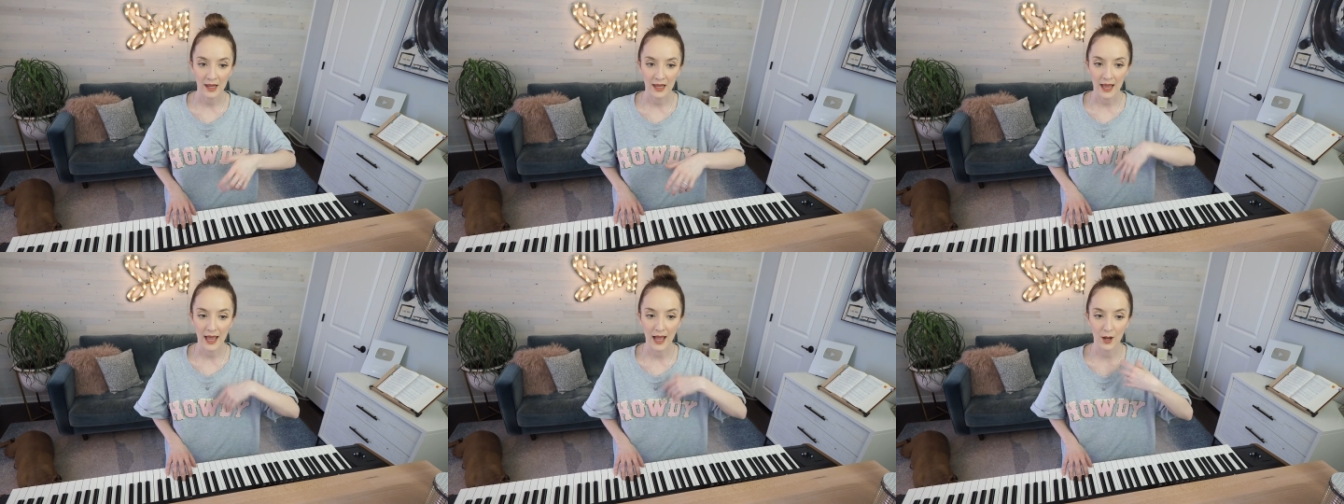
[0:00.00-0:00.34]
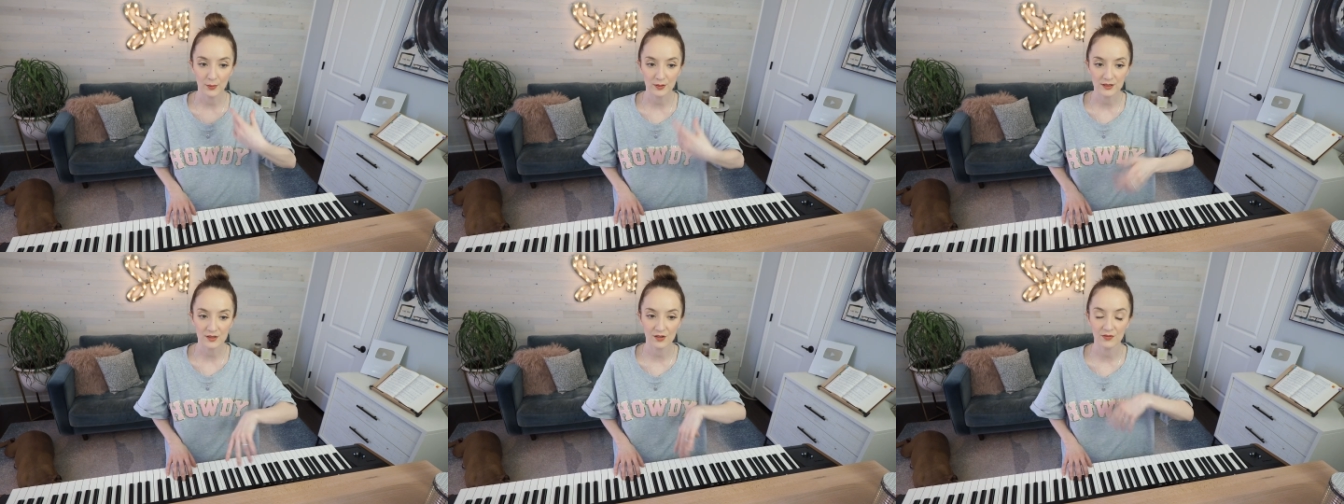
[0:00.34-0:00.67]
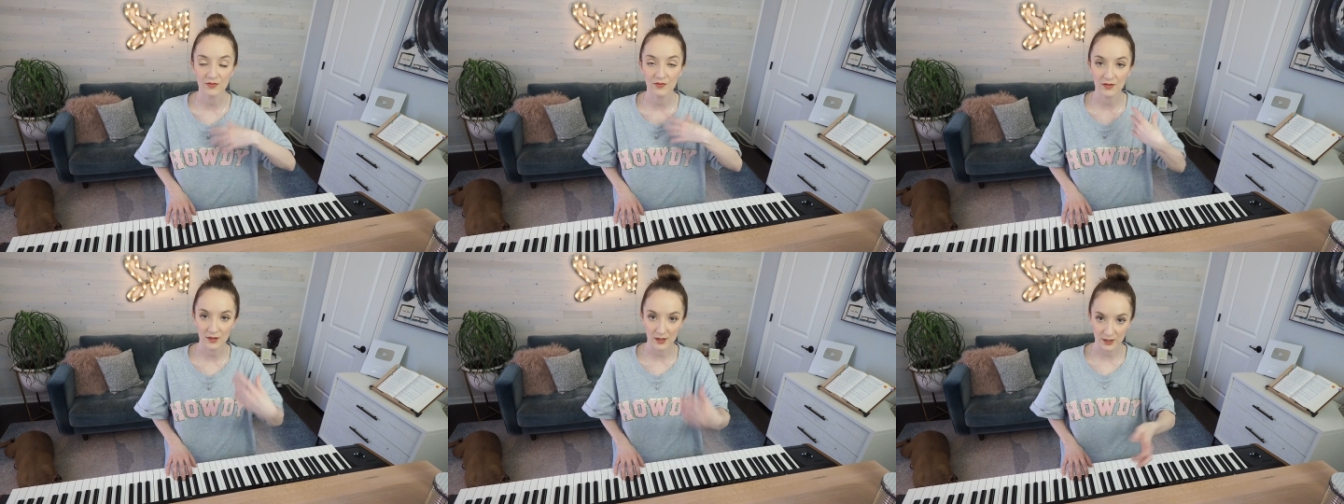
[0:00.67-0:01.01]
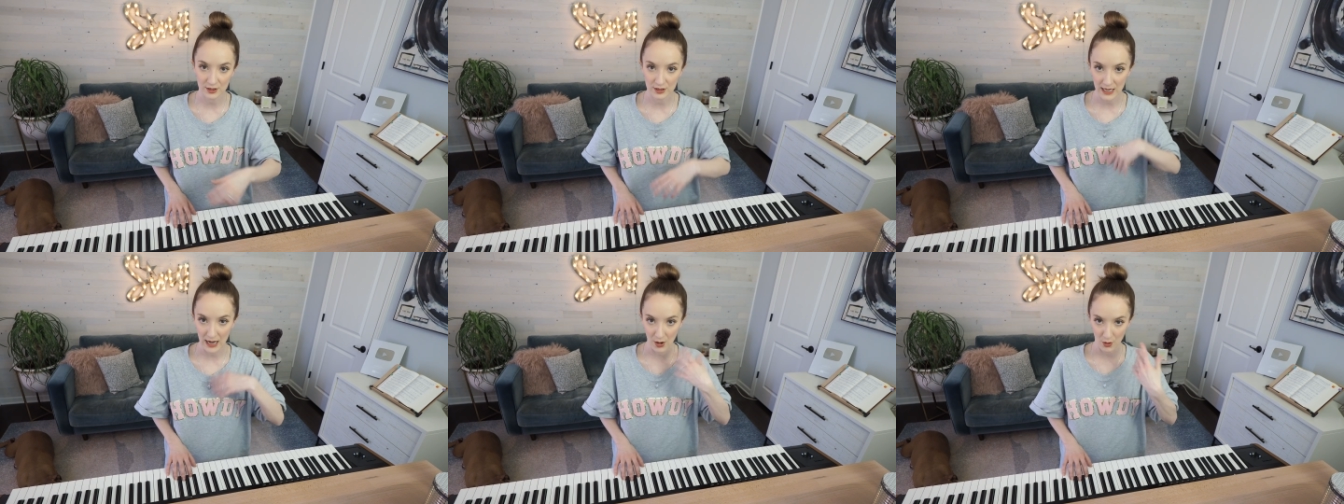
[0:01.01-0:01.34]
helps to
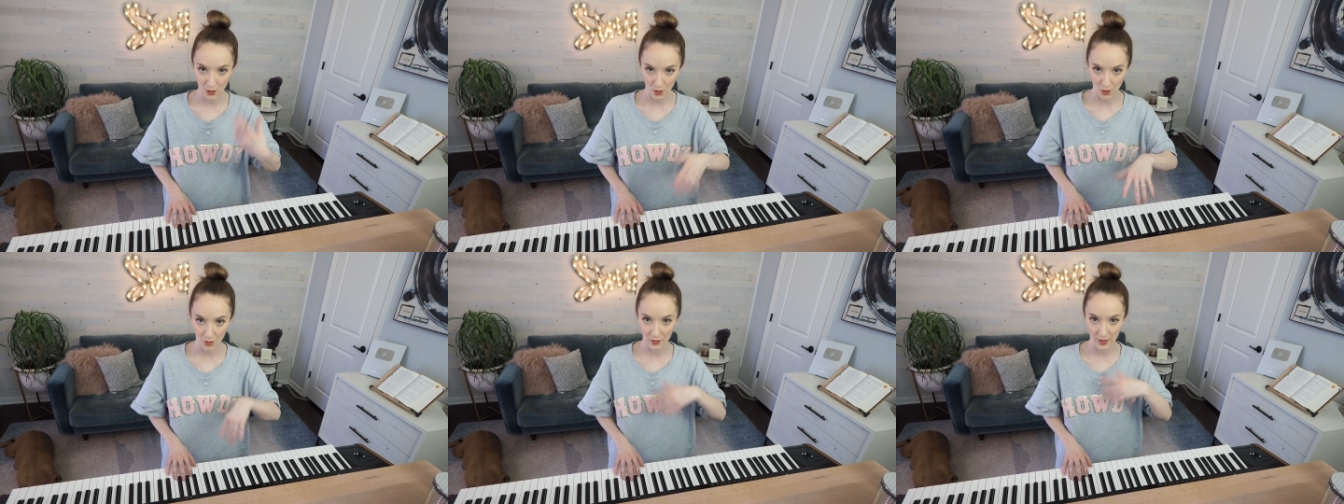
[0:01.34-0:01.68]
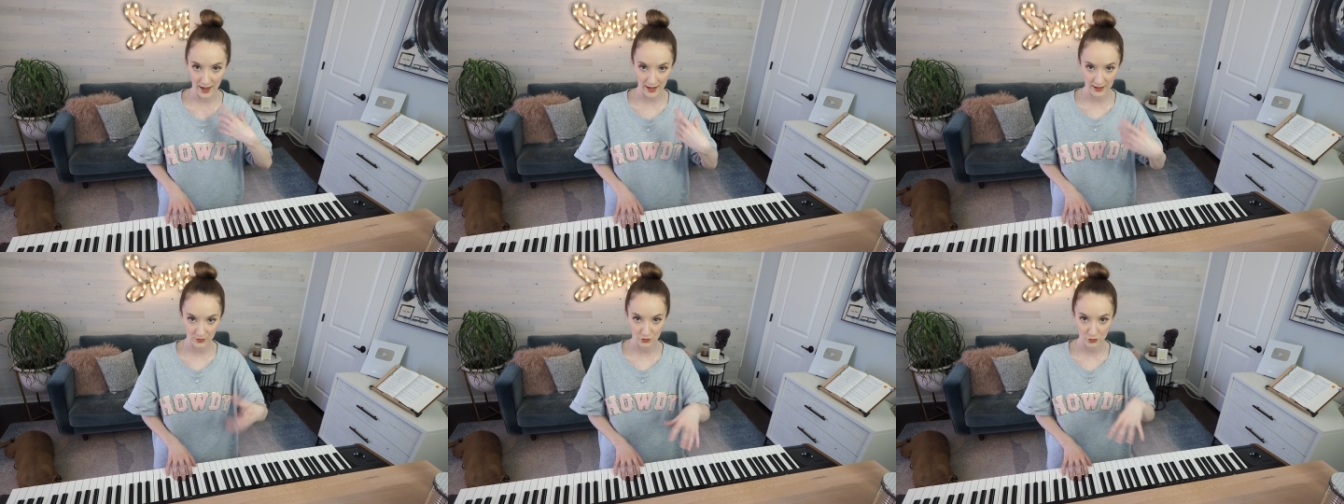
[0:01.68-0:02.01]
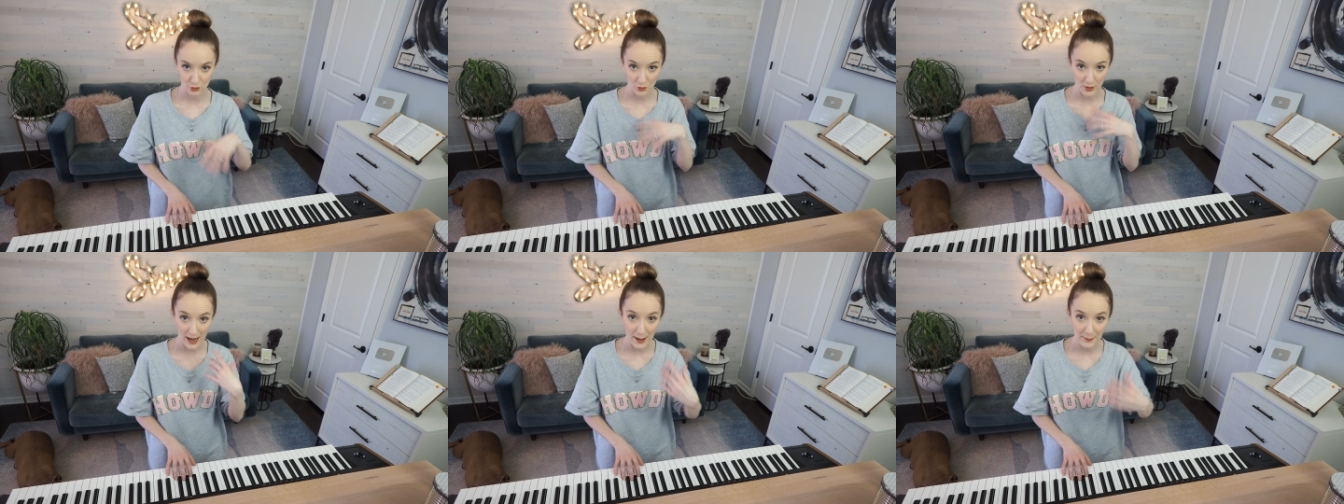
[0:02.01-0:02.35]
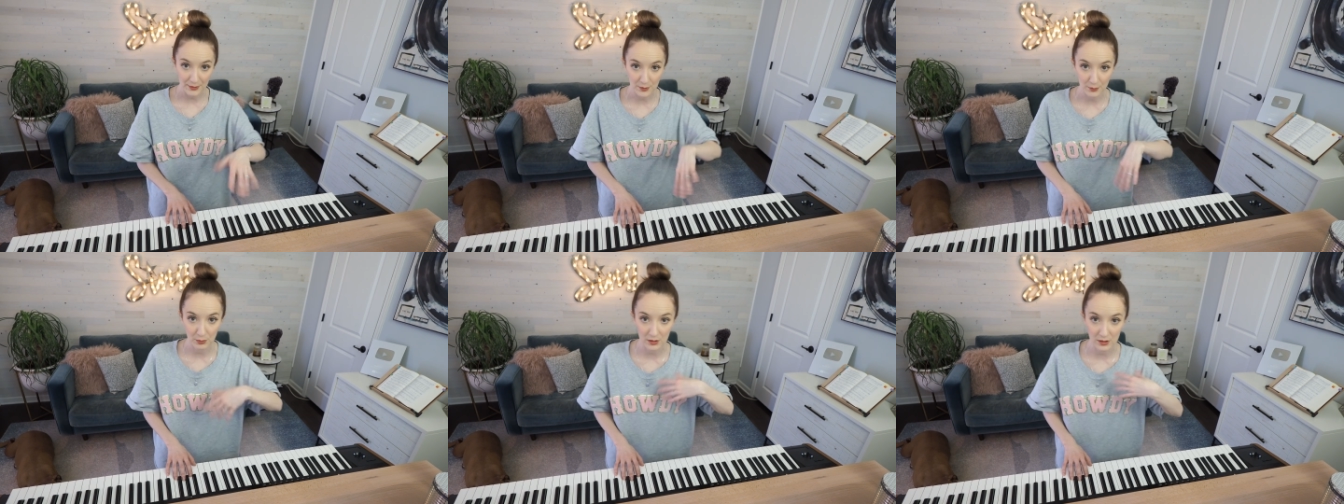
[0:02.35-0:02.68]
flush out all that
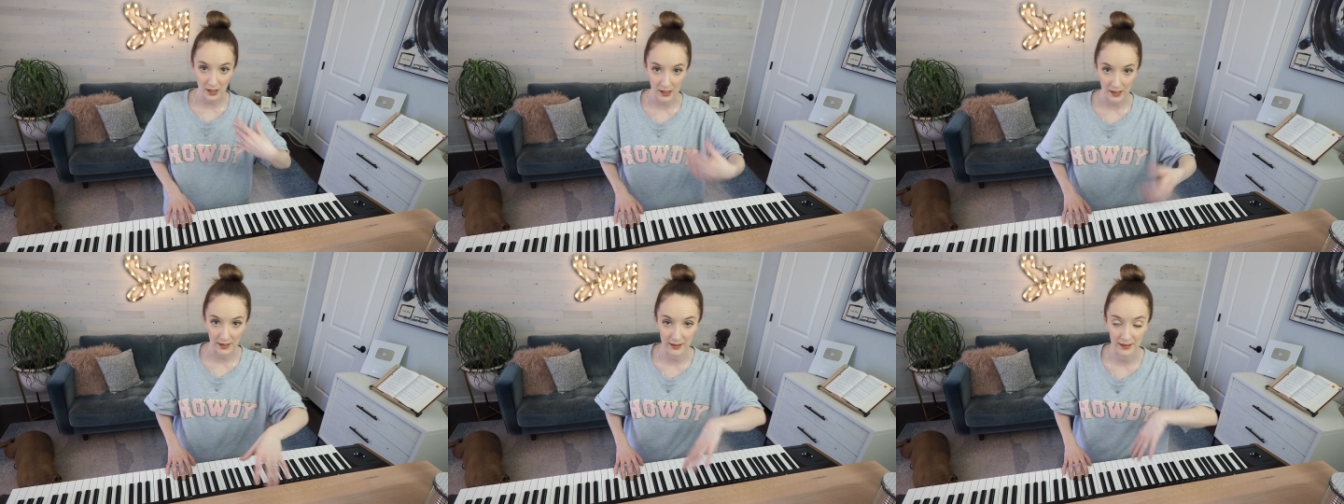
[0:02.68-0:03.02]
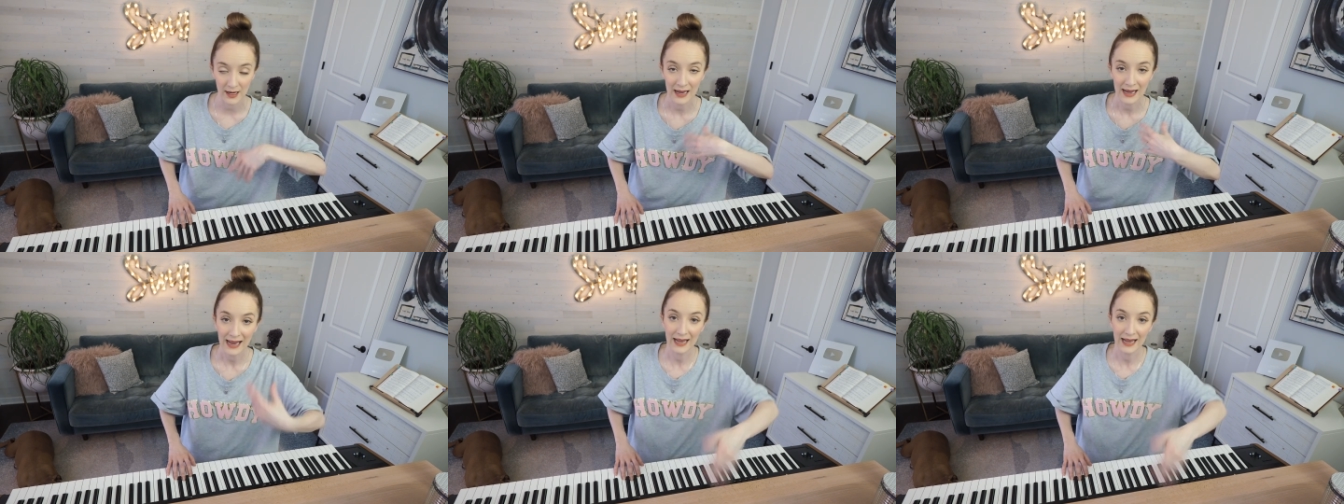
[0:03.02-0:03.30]
trapped blood